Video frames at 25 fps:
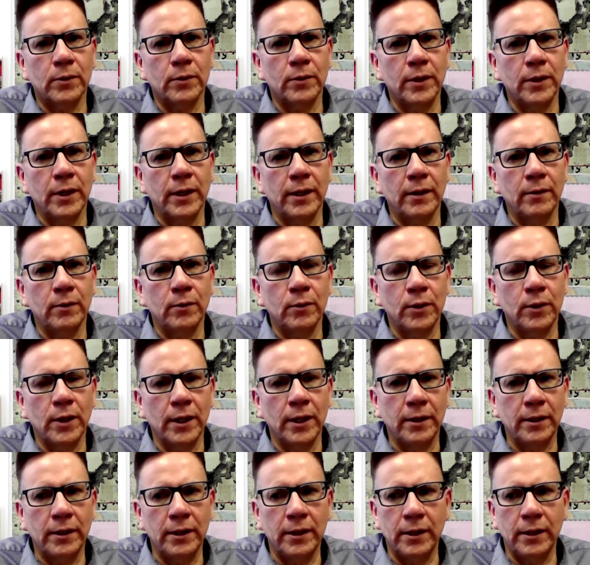Do
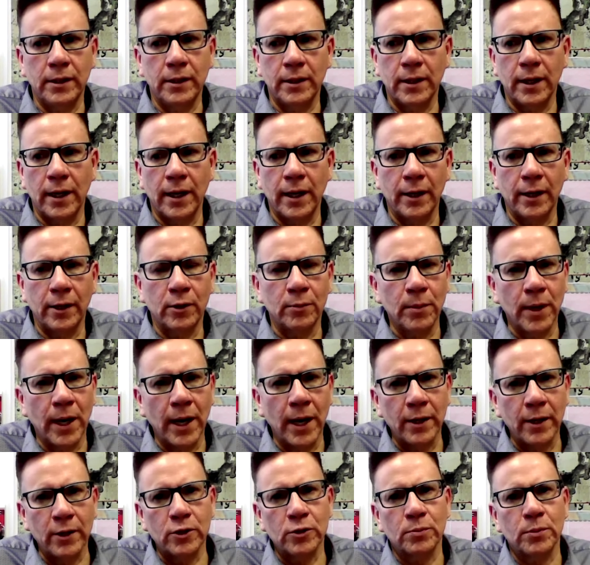they need anger
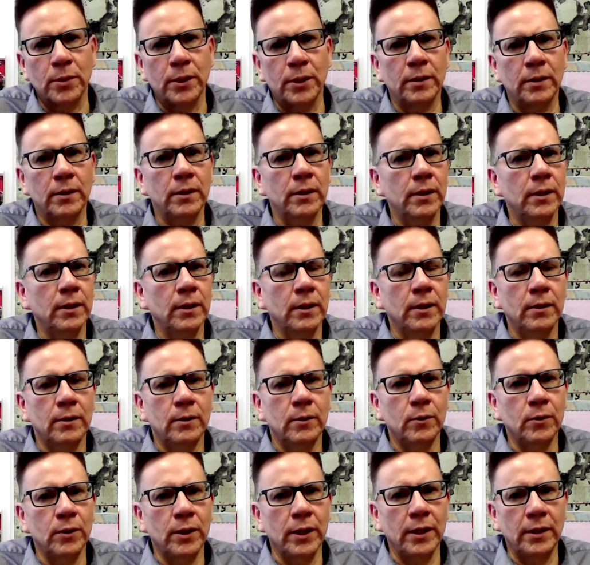management?
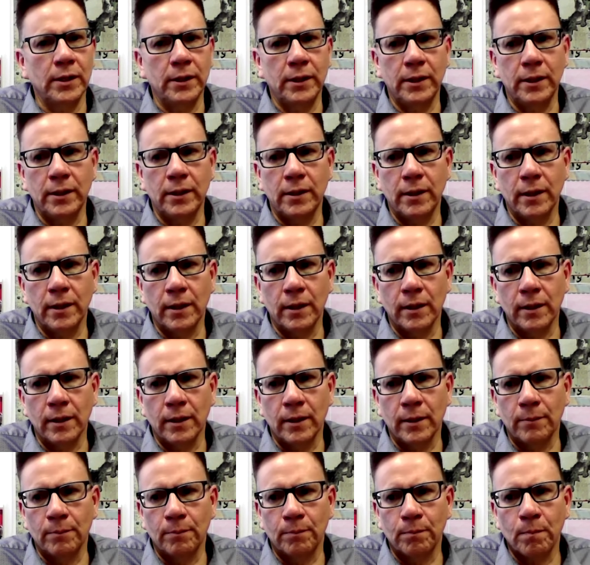Do they need
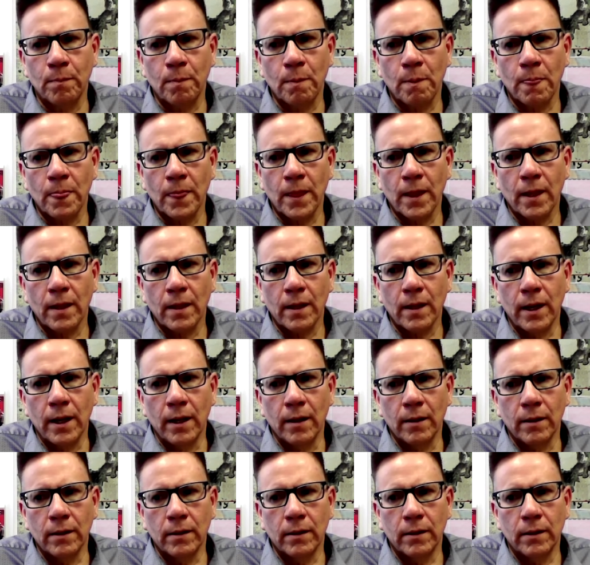
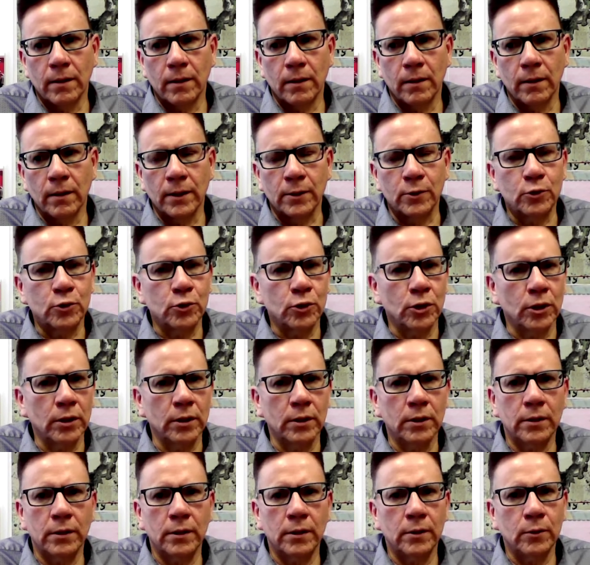alcohol and
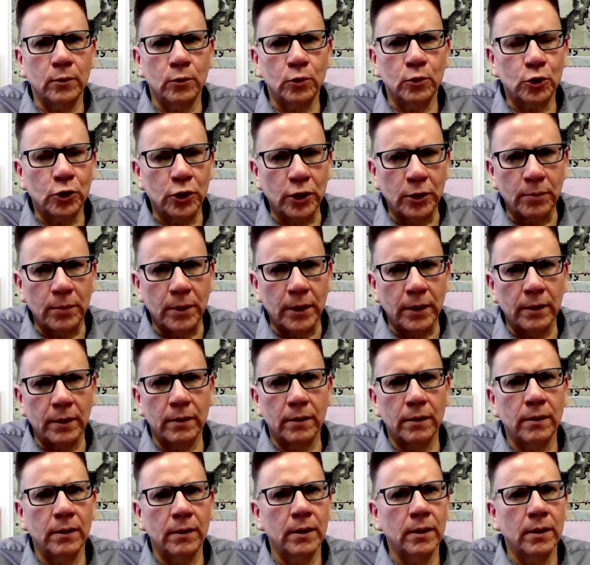drug, you know, treatment?